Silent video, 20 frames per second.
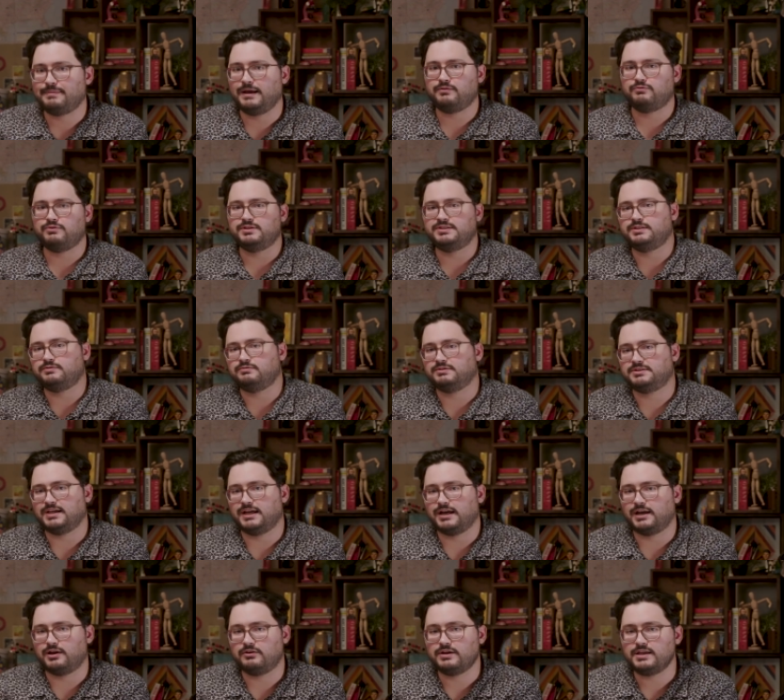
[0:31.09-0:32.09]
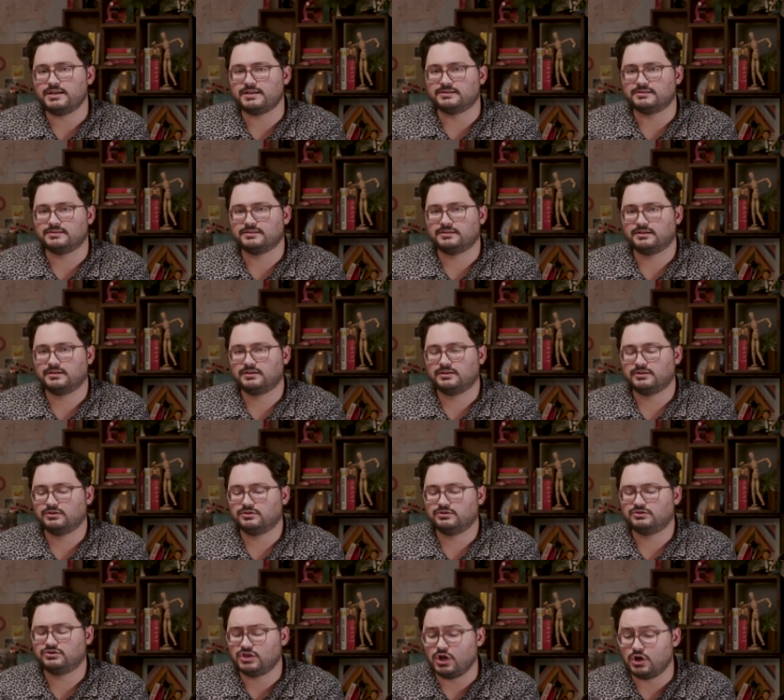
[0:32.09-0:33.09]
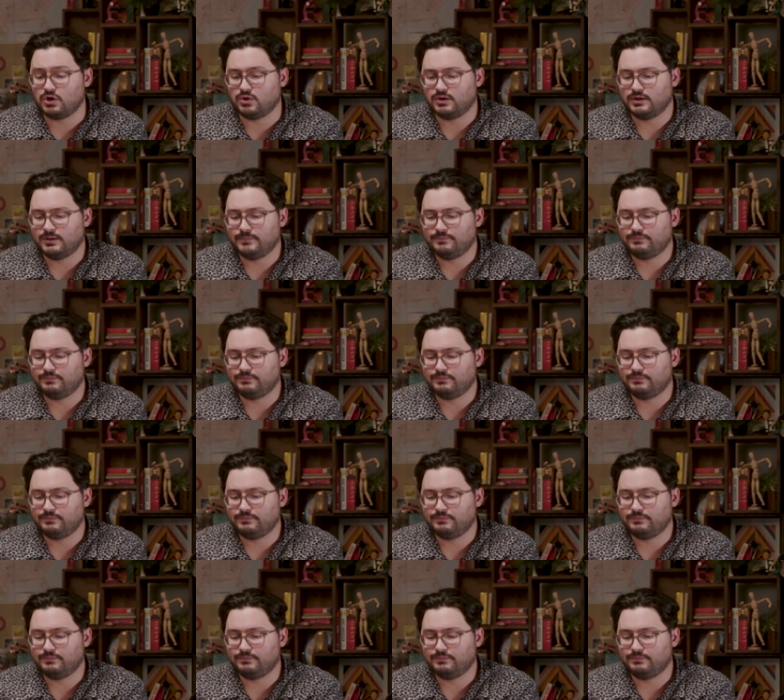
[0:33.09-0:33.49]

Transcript: by recent retirees? So,